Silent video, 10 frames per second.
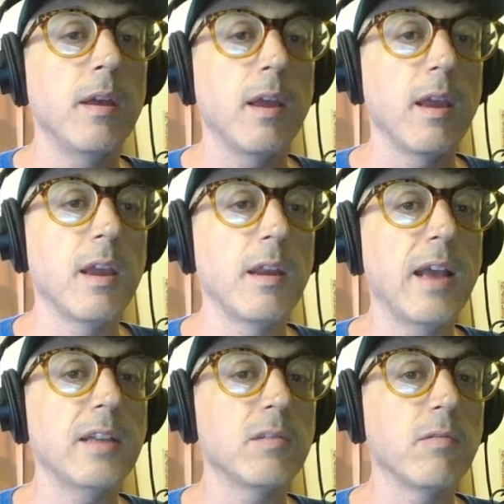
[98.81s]
And
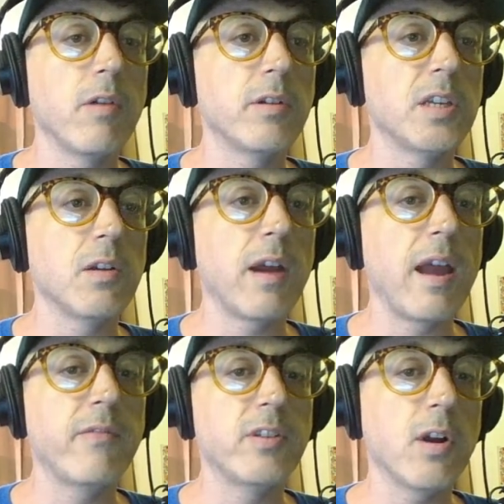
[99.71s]
as you'll notice here, I have a
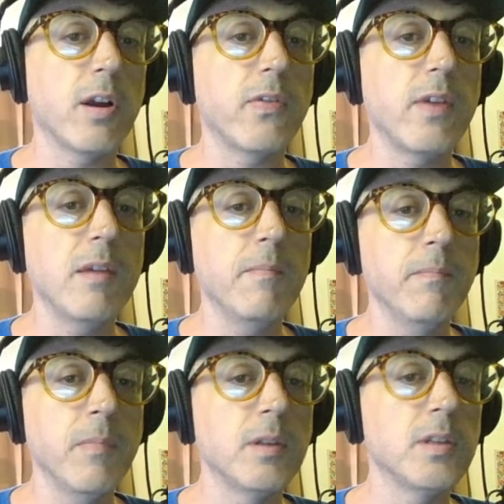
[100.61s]
dark theme.
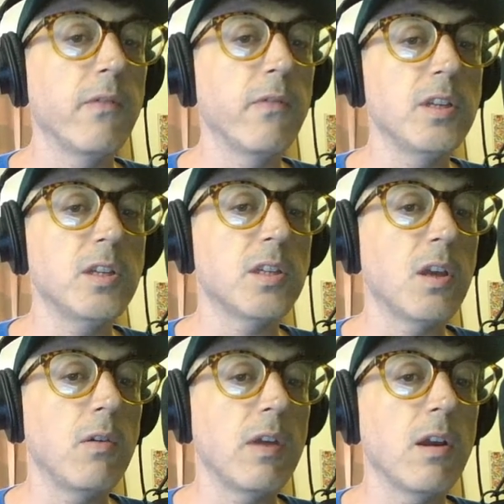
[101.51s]
So if we just go
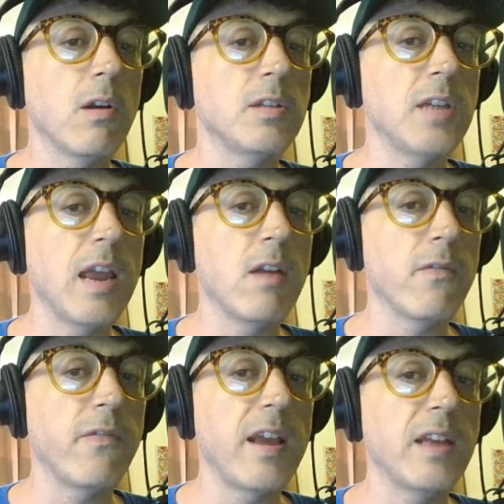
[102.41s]
here to
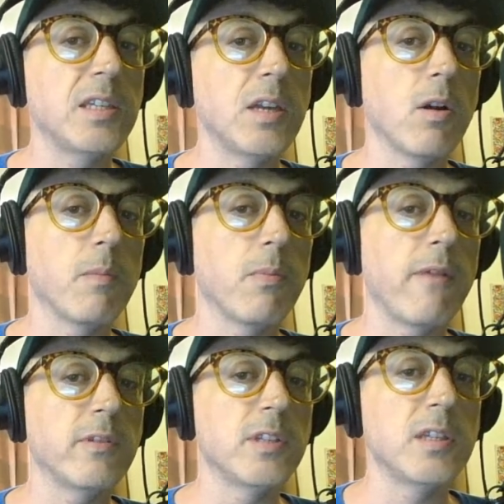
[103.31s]
interface in our
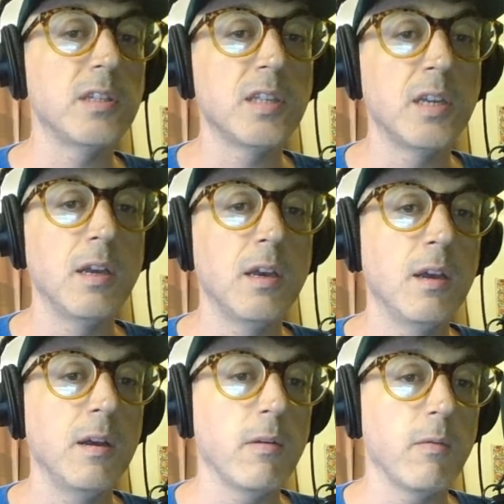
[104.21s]
preferences,
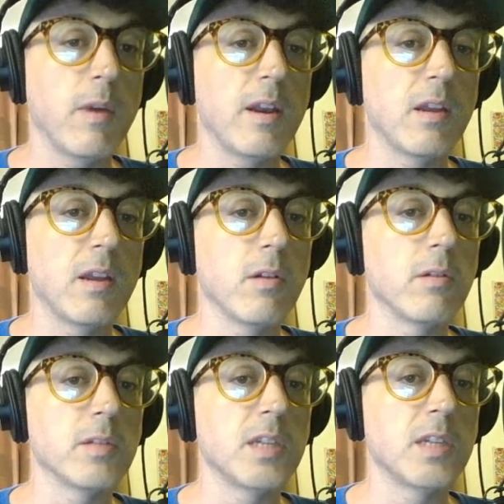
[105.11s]
right here you'll
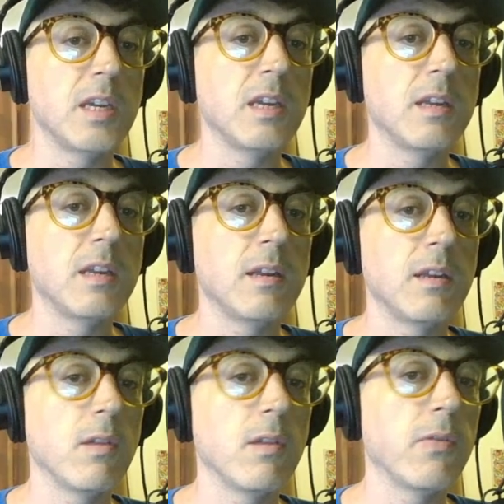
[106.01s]
see your
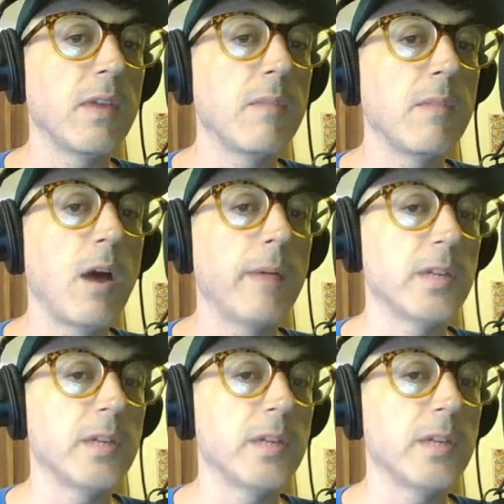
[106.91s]
theme options.